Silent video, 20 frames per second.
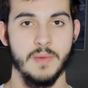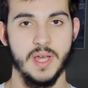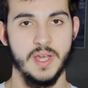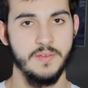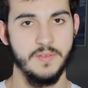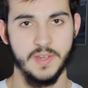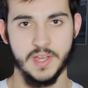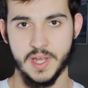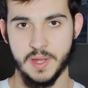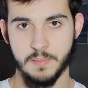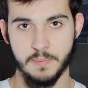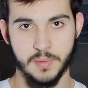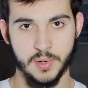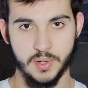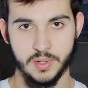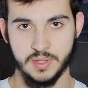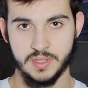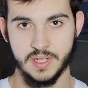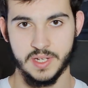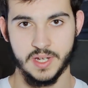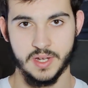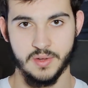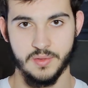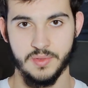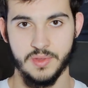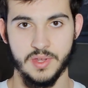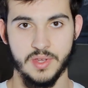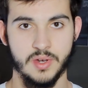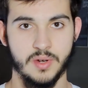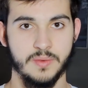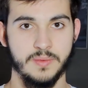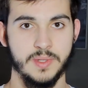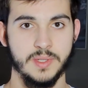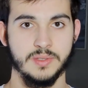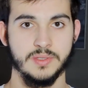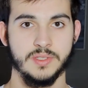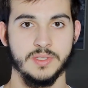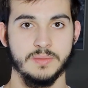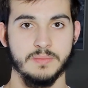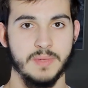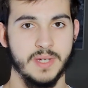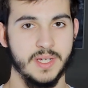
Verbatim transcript: Maybe I'm pointing out the obvious,